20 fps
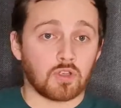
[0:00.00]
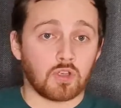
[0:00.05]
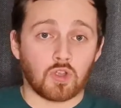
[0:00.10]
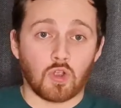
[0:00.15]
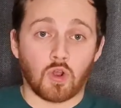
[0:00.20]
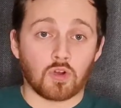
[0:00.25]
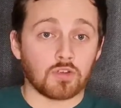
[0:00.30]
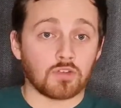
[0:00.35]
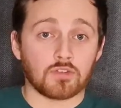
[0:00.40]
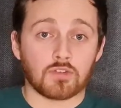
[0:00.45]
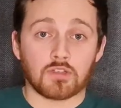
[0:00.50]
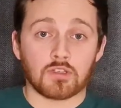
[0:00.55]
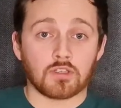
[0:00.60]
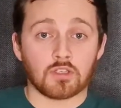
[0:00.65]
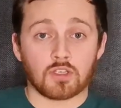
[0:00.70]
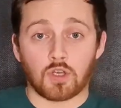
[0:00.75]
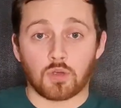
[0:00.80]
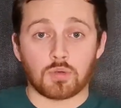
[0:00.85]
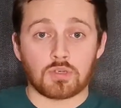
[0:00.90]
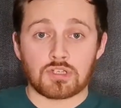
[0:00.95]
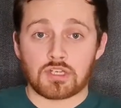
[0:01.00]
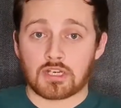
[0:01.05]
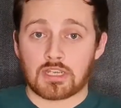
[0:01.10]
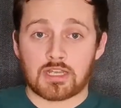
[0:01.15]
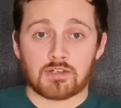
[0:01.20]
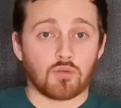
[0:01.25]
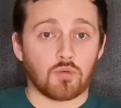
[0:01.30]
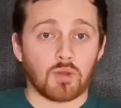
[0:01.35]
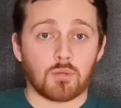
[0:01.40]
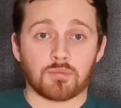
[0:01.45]
Honestly, go and check
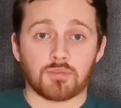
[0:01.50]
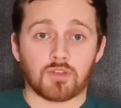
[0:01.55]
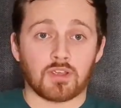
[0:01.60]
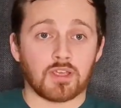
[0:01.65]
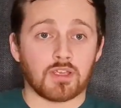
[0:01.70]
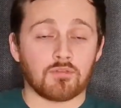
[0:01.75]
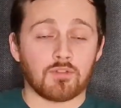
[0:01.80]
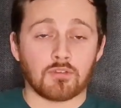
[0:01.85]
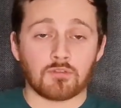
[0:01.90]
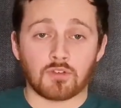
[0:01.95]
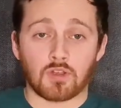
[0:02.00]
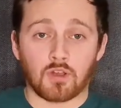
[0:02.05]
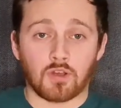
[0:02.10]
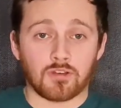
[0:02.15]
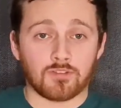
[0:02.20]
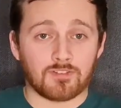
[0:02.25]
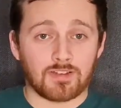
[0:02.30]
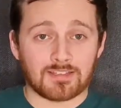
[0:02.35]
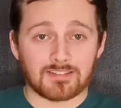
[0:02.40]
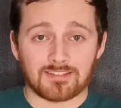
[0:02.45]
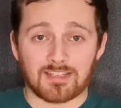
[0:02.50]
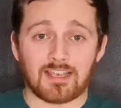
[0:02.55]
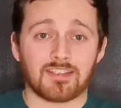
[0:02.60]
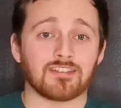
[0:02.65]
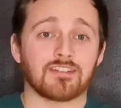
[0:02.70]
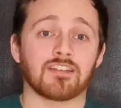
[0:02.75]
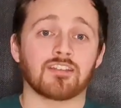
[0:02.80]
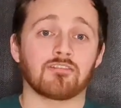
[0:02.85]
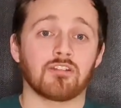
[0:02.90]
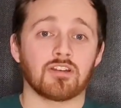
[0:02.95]
out the website. They've got a
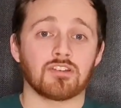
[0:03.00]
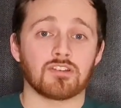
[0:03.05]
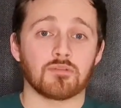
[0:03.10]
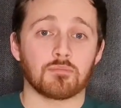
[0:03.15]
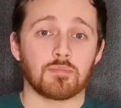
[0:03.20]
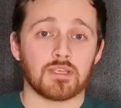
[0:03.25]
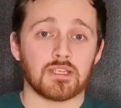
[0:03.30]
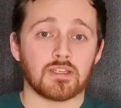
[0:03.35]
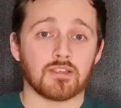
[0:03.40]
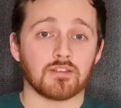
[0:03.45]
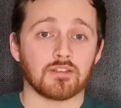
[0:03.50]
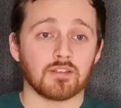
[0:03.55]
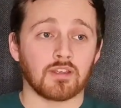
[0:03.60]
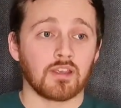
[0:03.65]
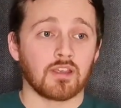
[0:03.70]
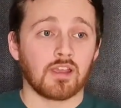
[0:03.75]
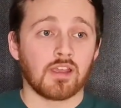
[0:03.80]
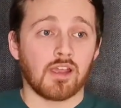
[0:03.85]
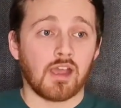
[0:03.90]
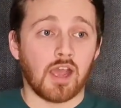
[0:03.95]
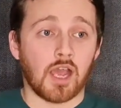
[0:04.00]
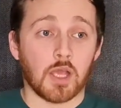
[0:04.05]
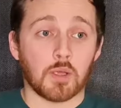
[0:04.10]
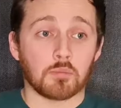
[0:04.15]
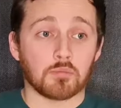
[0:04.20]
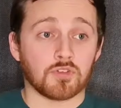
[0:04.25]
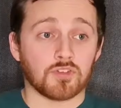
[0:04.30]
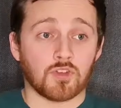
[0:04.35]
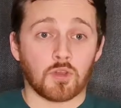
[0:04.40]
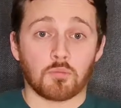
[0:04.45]
fantastic range of beers,
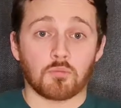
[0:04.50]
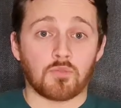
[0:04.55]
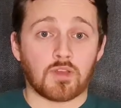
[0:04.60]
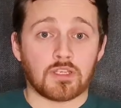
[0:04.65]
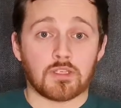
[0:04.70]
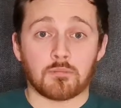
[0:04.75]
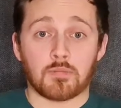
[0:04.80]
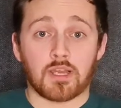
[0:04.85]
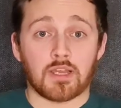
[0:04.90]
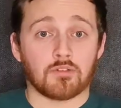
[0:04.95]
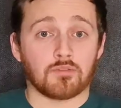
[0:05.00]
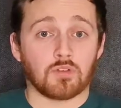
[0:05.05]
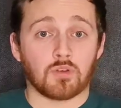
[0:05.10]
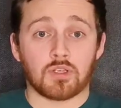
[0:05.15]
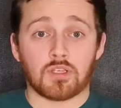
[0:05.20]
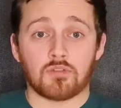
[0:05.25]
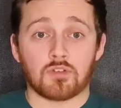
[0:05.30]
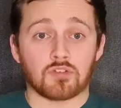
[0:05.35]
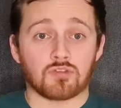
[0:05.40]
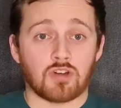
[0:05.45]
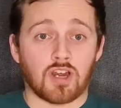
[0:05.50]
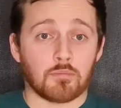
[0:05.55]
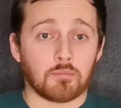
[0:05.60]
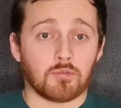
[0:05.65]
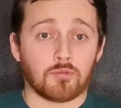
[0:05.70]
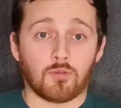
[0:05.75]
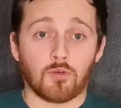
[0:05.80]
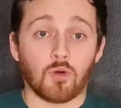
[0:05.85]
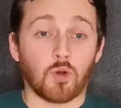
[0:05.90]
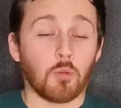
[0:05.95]
some that you might have not even tried
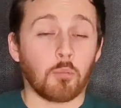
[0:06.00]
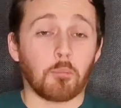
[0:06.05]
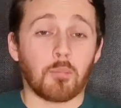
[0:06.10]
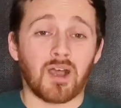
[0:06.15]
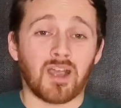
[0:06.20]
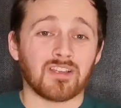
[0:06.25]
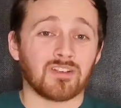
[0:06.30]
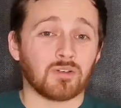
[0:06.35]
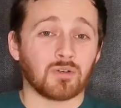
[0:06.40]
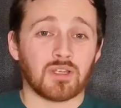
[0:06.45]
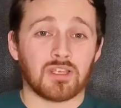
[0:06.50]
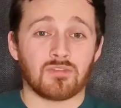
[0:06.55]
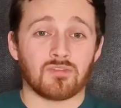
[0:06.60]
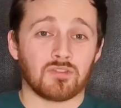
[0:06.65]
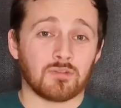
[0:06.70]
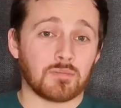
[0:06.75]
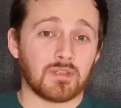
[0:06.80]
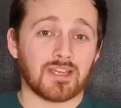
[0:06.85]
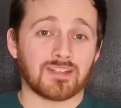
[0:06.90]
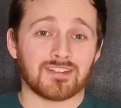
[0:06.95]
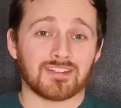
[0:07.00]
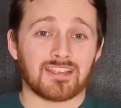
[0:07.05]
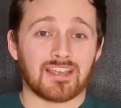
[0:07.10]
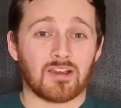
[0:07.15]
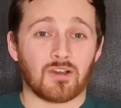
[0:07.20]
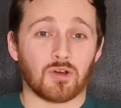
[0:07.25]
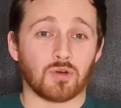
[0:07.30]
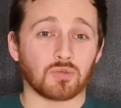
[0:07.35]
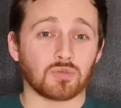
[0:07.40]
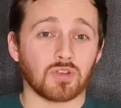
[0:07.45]
before or might not even be able to get
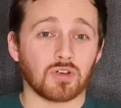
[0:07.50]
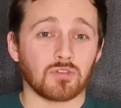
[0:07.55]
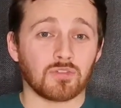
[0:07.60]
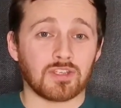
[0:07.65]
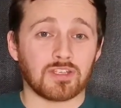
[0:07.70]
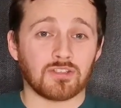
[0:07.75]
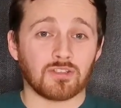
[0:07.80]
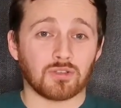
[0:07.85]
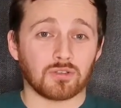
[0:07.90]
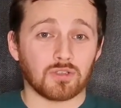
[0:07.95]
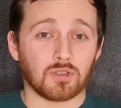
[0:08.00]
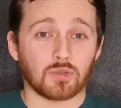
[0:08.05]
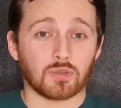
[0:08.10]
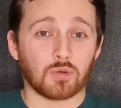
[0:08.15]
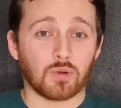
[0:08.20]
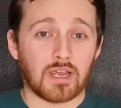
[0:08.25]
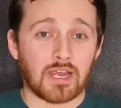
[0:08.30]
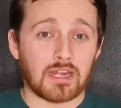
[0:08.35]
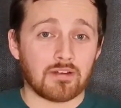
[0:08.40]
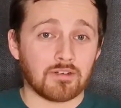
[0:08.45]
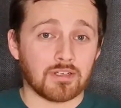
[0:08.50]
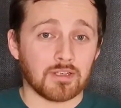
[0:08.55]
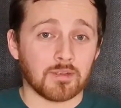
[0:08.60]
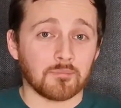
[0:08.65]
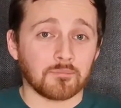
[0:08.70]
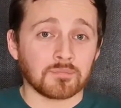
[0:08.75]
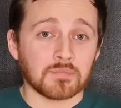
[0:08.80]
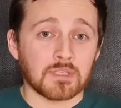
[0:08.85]
hold of in your local area.